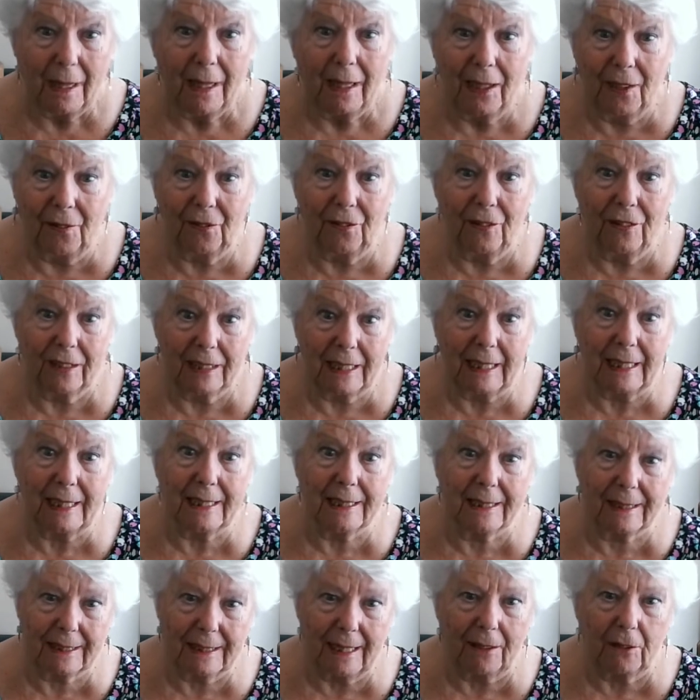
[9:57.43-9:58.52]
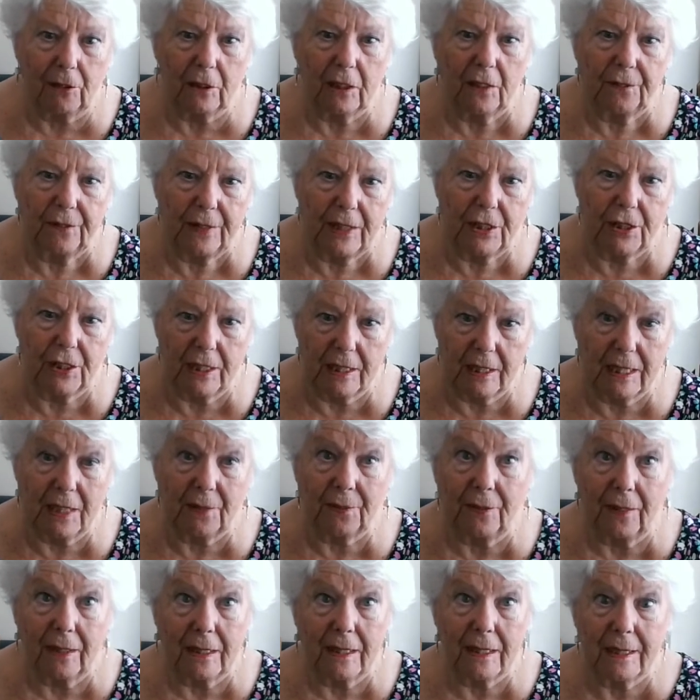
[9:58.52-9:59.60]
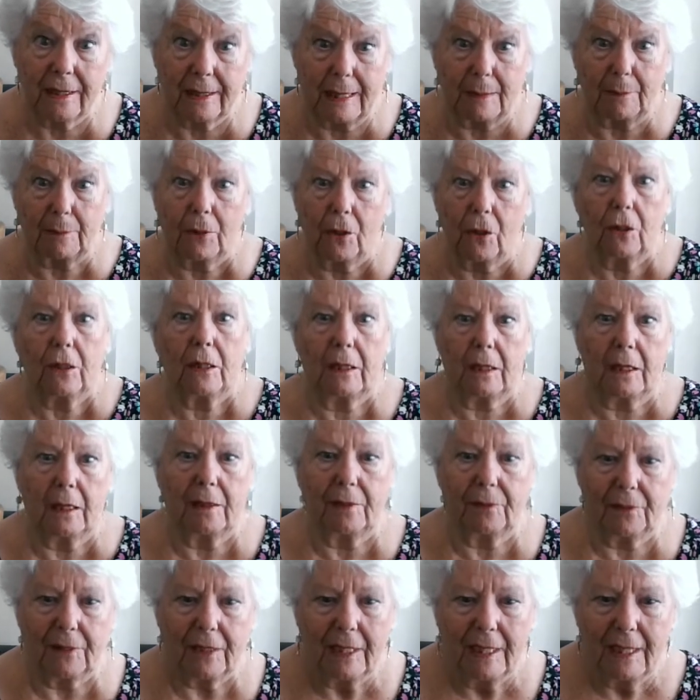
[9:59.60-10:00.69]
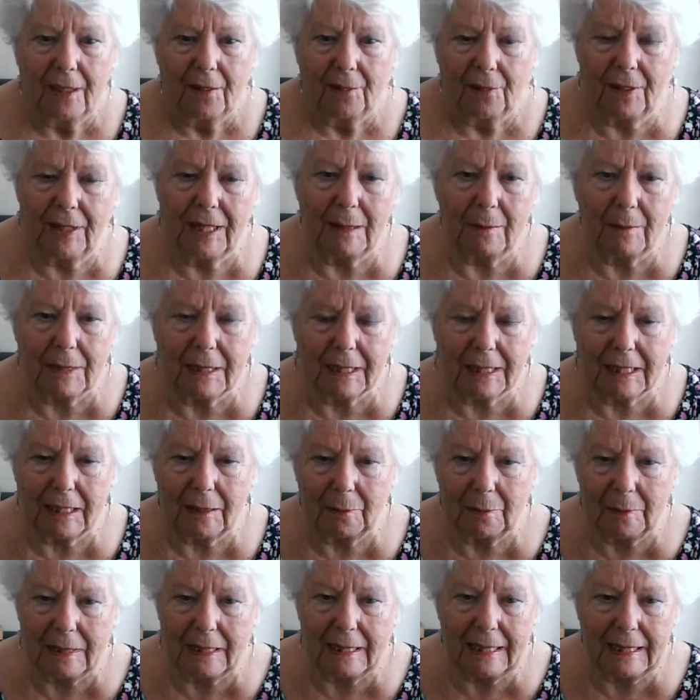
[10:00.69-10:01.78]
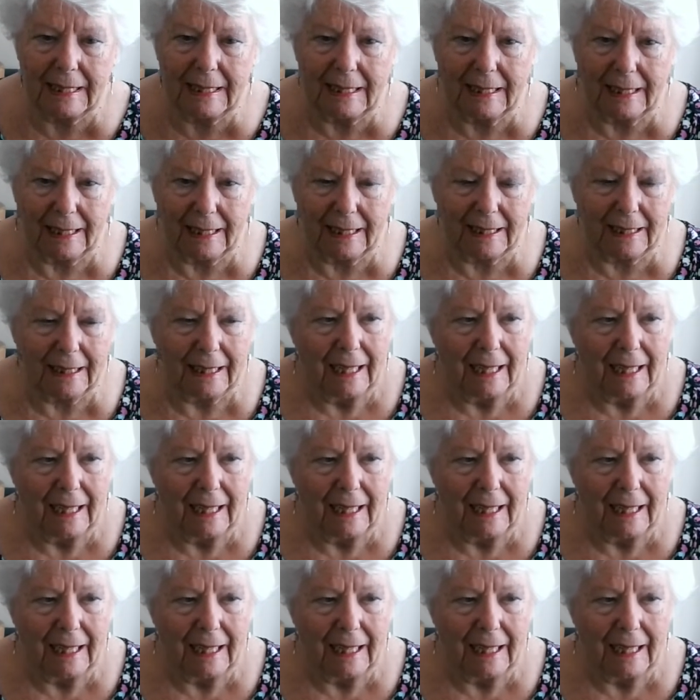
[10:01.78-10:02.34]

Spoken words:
If I can, I've got the fidgets. If I can sleep long enough for him to give me a healing.